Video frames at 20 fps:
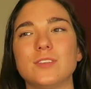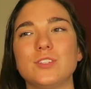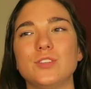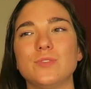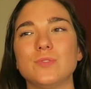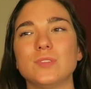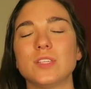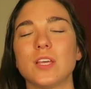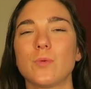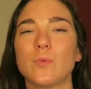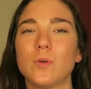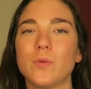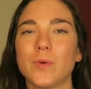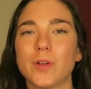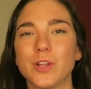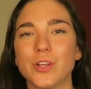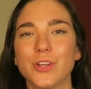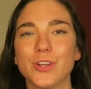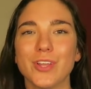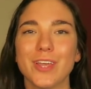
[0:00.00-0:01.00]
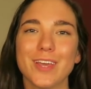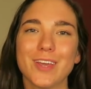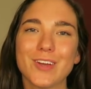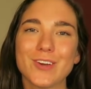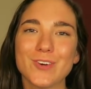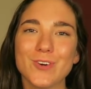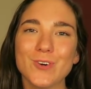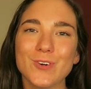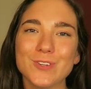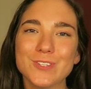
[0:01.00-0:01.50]
She was like, well, what are your like
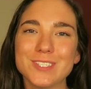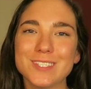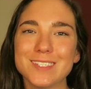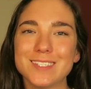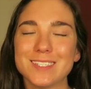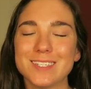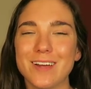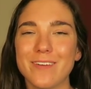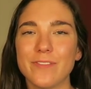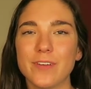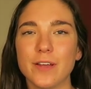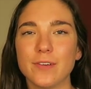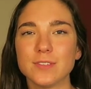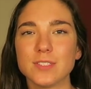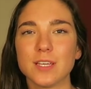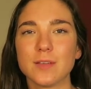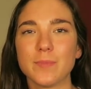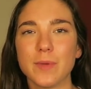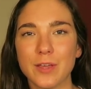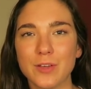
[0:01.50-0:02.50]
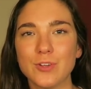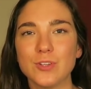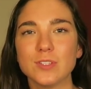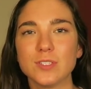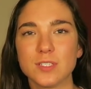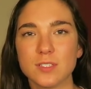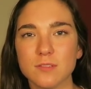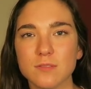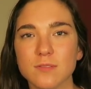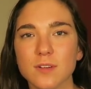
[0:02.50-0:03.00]
goals and stuff? And I was like, my goal
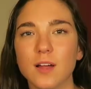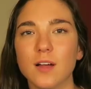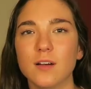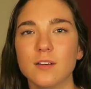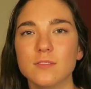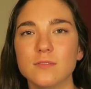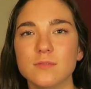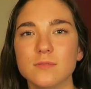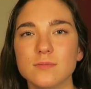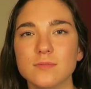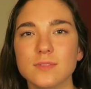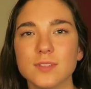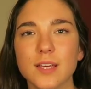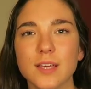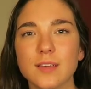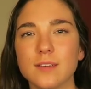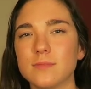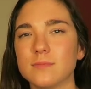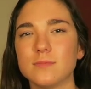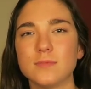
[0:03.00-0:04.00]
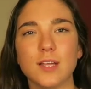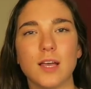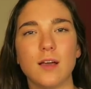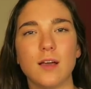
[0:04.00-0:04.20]
is to row. Like,